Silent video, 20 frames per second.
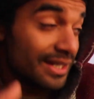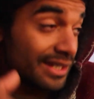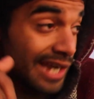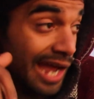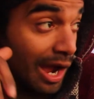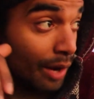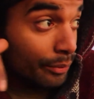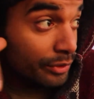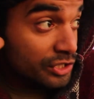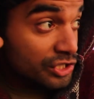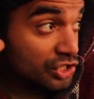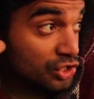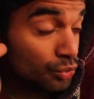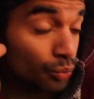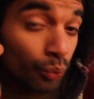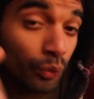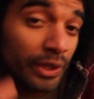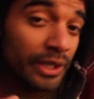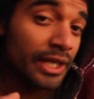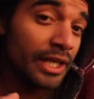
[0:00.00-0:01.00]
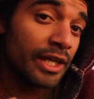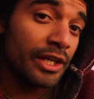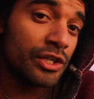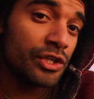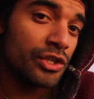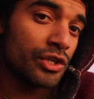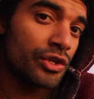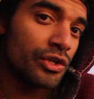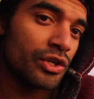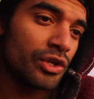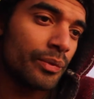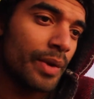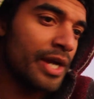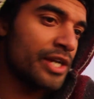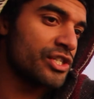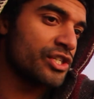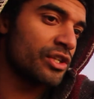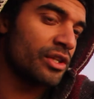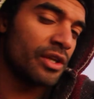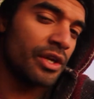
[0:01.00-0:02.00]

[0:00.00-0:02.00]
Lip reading: Now it's swinging in your direction.